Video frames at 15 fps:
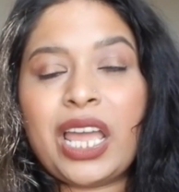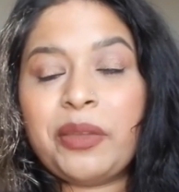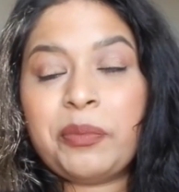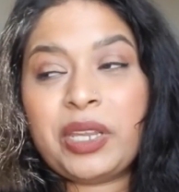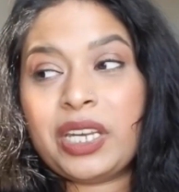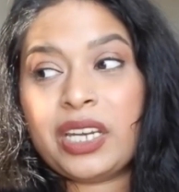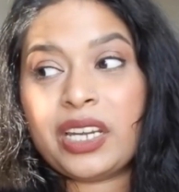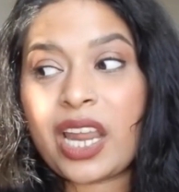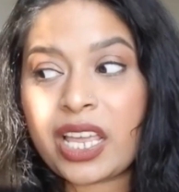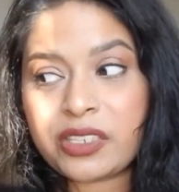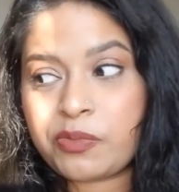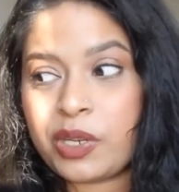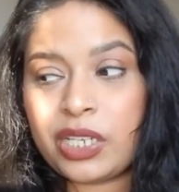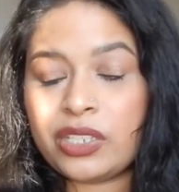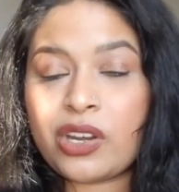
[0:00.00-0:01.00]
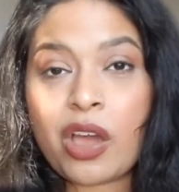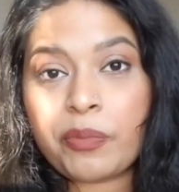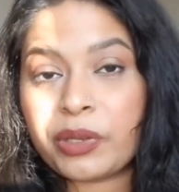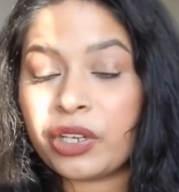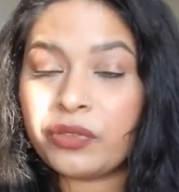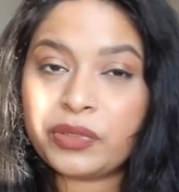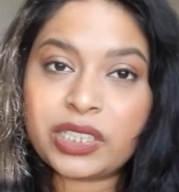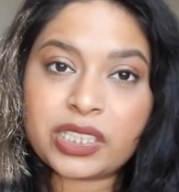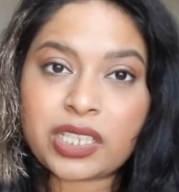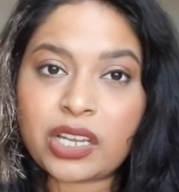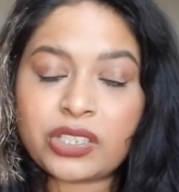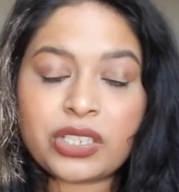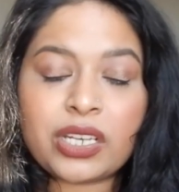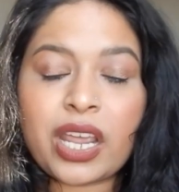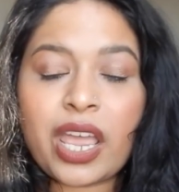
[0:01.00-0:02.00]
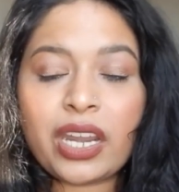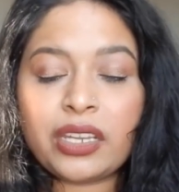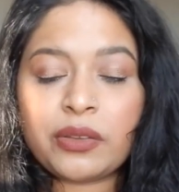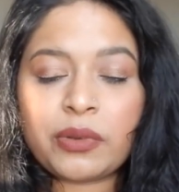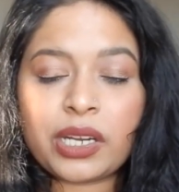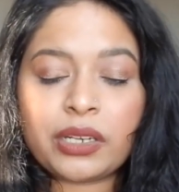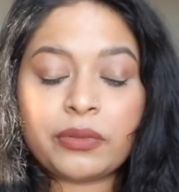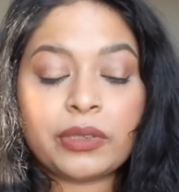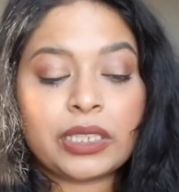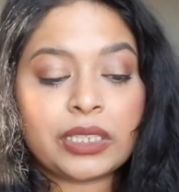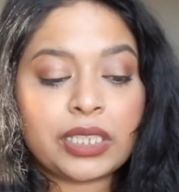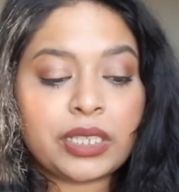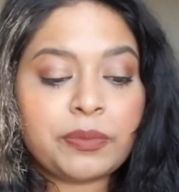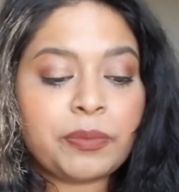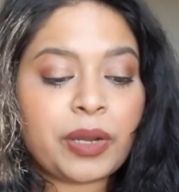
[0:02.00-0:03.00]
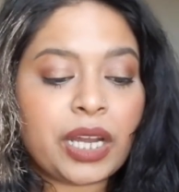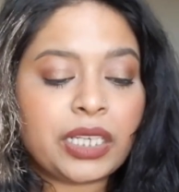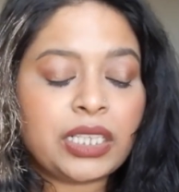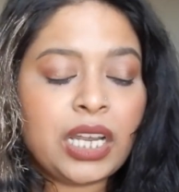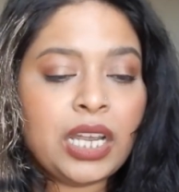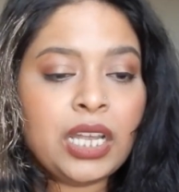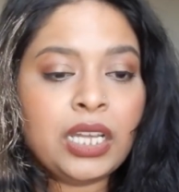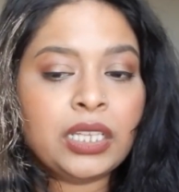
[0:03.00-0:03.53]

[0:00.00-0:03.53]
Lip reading: I mean, it has been a topic of discussion anywhere really, but